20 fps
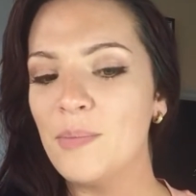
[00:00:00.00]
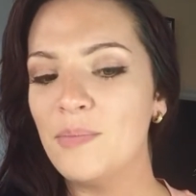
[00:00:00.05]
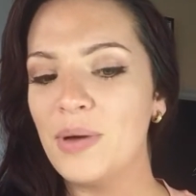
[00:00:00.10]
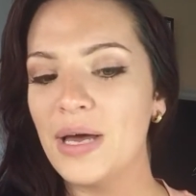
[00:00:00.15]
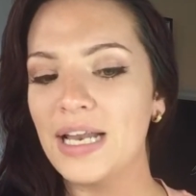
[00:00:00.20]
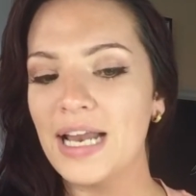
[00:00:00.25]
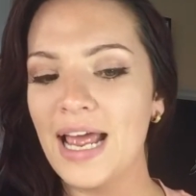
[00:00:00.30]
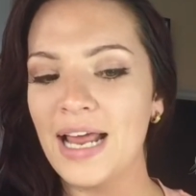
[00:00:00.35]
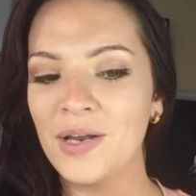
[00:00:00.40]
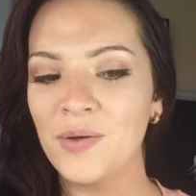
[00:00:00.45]

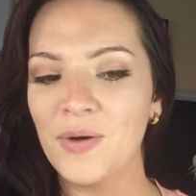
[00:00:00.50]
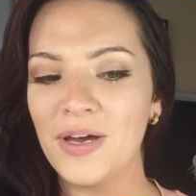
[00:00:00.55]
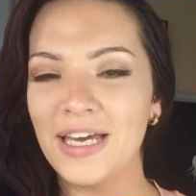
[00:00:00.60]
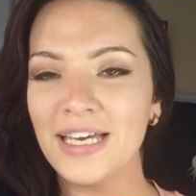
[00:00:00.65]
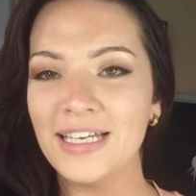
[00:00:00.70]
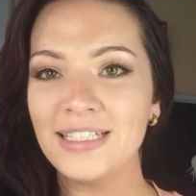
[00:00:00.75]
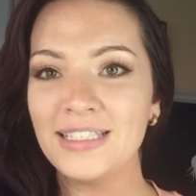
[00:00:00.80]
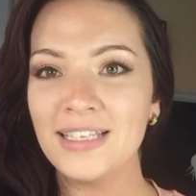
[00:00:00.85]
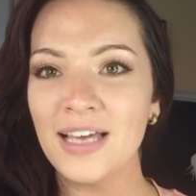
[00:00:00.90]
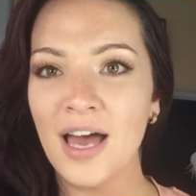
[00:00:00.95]
But
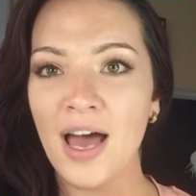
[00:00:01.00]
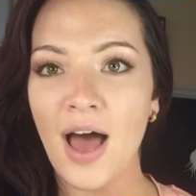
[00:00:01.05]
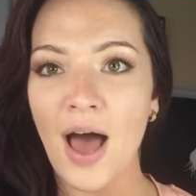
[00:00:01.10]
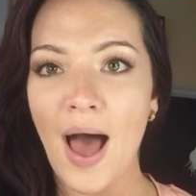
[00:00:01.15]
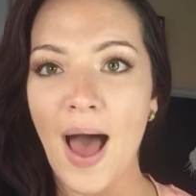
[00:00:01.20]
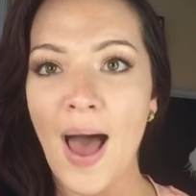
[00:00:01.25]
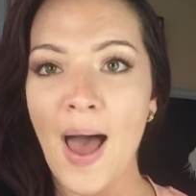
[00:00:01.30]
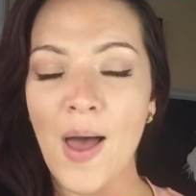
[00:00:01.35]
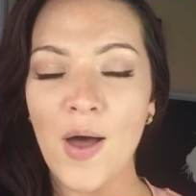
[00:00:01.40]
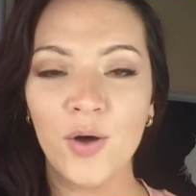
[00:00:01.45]
anyways,
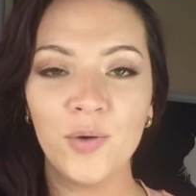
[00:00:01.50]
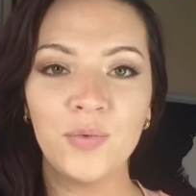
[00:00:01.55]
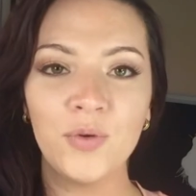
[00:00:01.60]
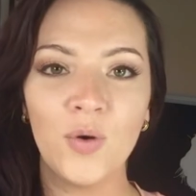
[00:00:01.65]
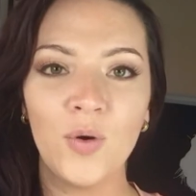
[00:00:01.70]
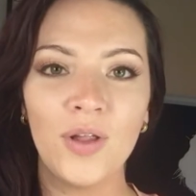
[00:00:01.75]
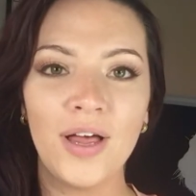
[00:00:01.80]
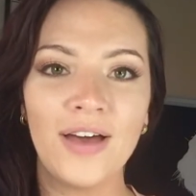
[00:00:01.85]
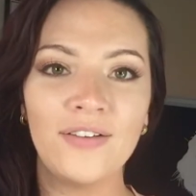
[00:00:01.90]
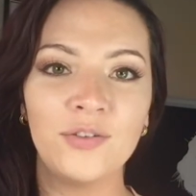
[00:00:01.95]
I hope
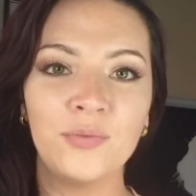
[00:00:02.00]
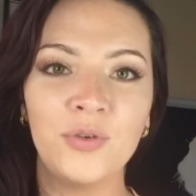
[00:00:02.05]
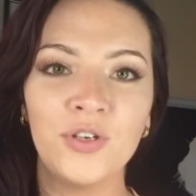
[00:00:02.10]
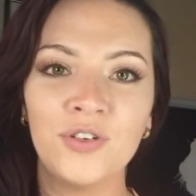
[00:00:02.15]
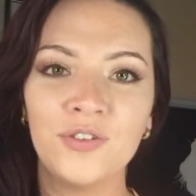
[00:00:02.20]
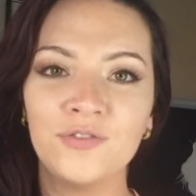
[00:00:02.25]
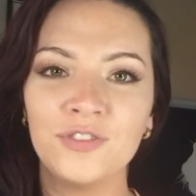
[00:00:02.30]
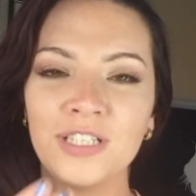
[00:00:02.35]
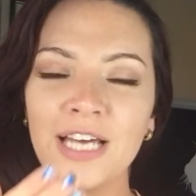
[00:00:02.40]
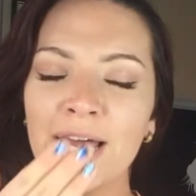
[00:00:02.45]
you all have a
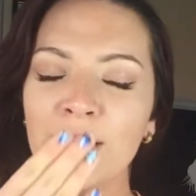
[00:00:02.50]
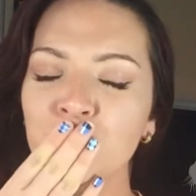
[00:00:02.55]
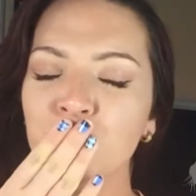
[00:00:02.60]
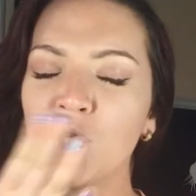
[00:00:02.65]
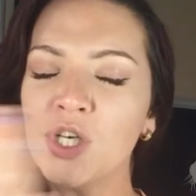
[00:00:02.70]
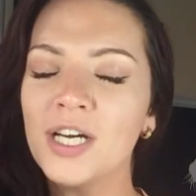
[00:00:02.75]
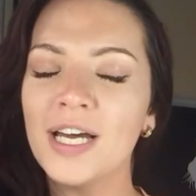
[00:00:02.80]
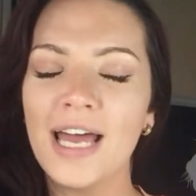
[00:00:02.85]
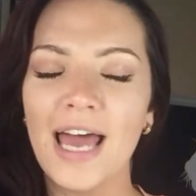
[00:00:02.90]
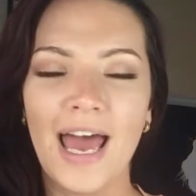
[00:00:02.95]
beautiful day,
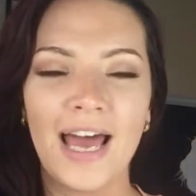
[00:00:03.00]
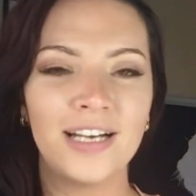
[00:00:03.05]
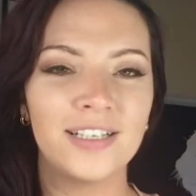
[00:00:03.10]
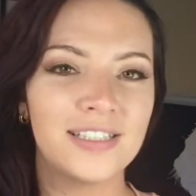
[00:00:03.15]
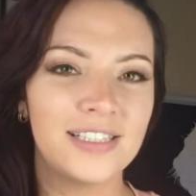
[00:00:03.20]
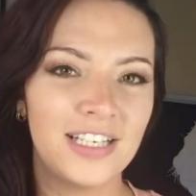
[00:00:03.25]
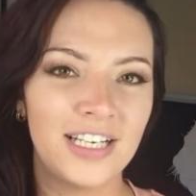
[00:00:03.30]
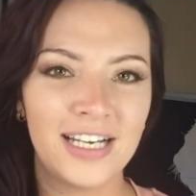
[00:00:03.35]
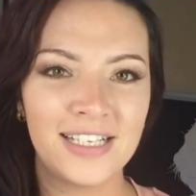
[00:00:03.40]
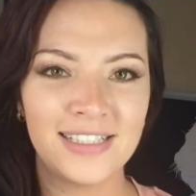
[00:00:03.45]
and
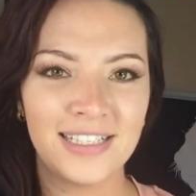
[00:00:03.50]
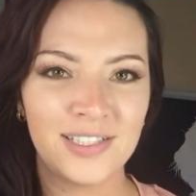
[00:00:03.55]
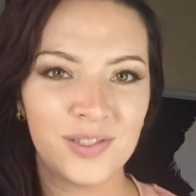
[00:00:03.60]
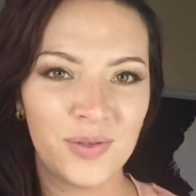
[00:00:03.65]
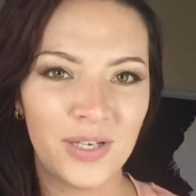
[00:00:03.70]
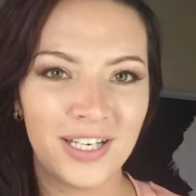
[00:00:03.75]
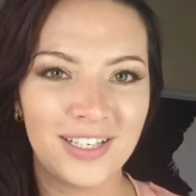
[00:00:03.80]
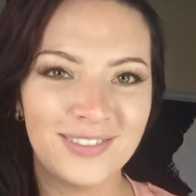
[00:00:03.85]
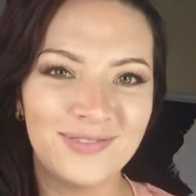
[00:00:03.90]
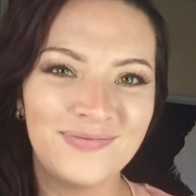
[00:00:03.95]
I'll see you guys next
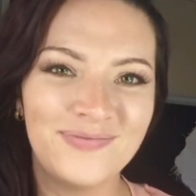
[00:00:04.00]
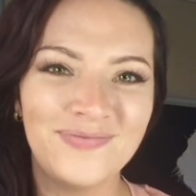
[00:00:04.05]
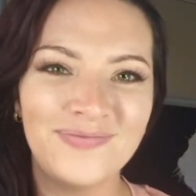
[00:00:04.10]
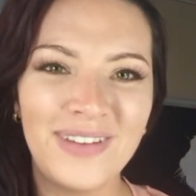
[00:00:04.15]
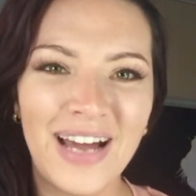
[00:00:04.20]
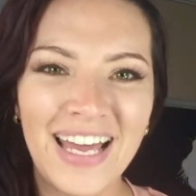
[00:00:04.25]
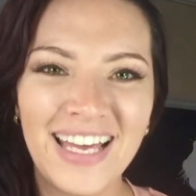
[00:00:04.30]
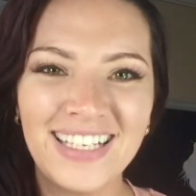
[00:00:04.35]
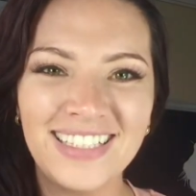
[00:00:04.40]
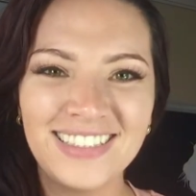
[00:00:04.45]
week.
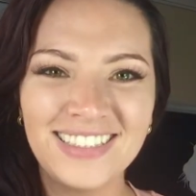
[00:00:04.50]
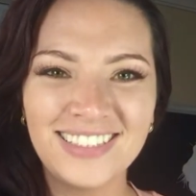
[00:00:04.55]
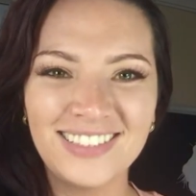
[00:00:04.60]
Bye.